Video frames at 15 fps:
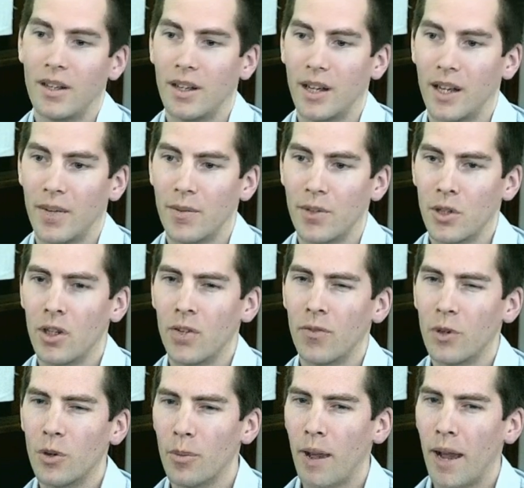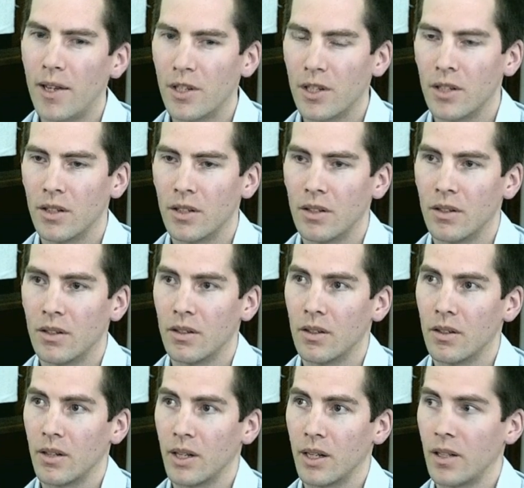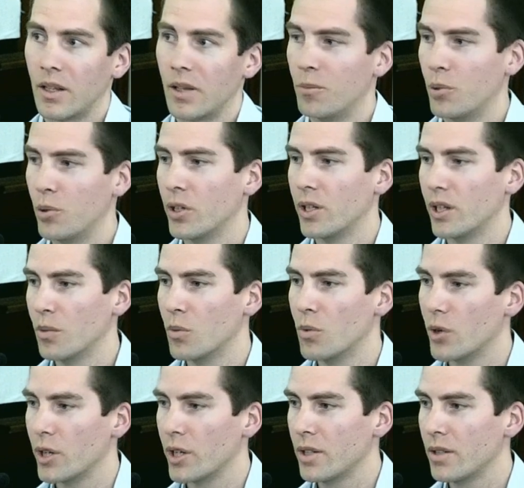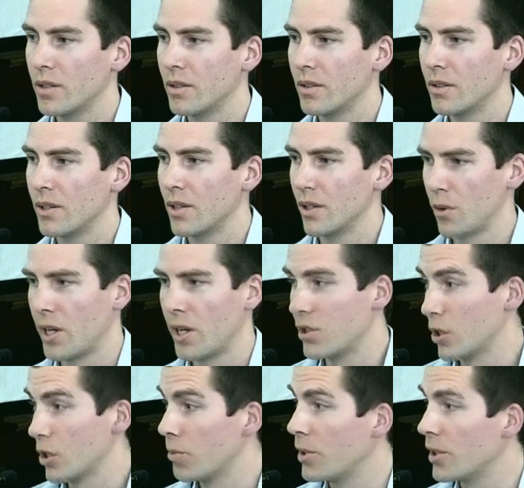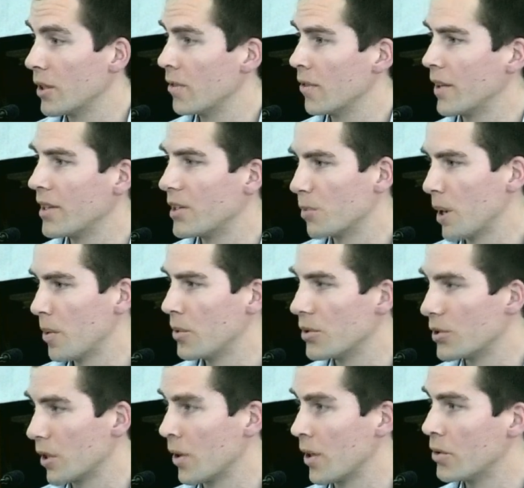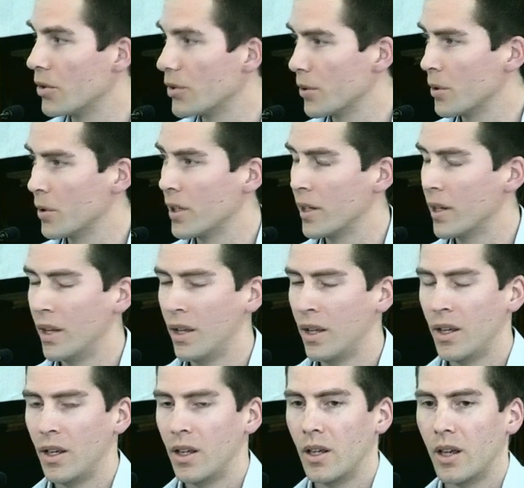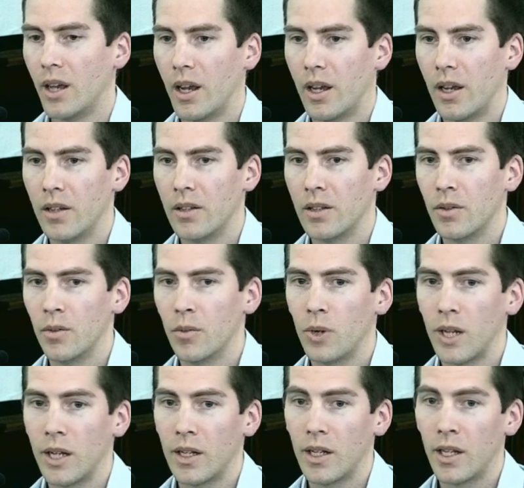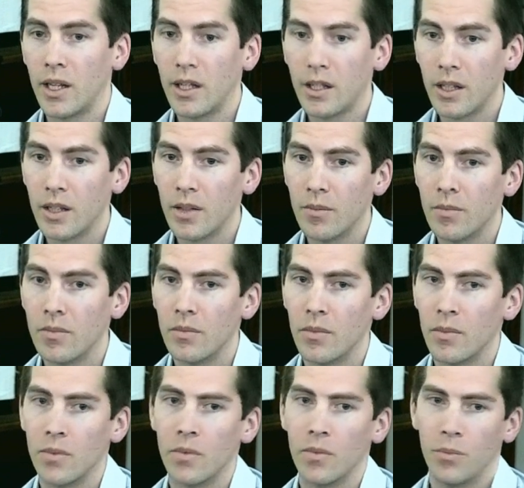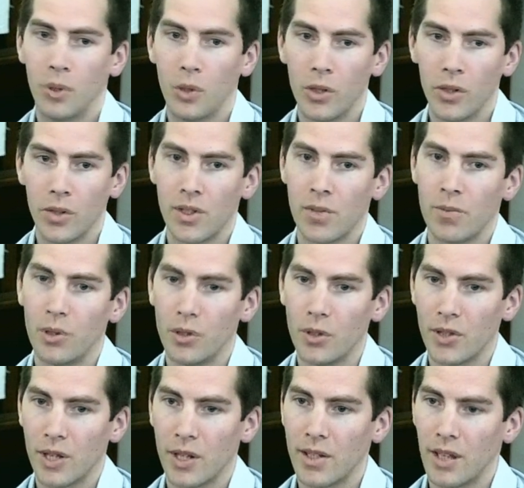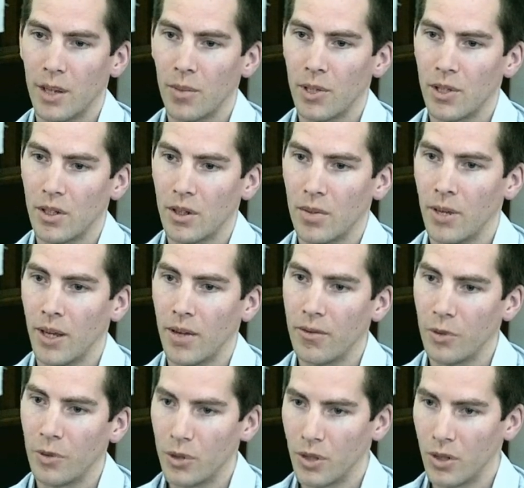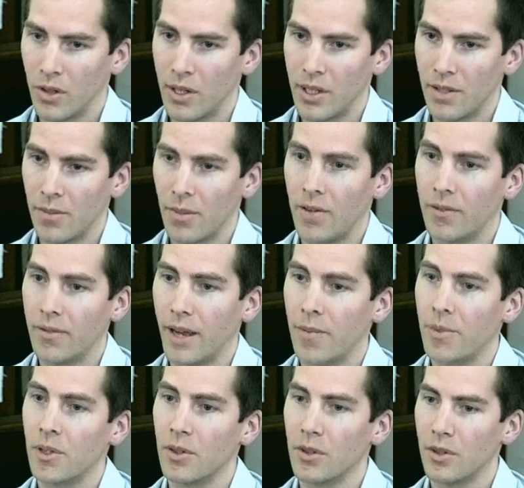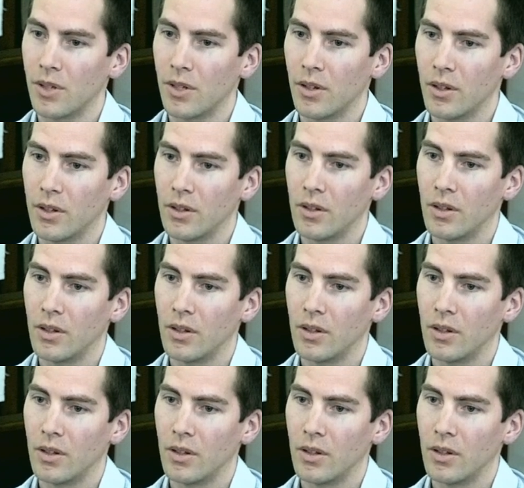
Mm. If you imagine, like, boiling water, it's quite turbulent, right? There's bubbles going all through it. When helium boils, it boils at a temperature about 4 degrees above absolute zero.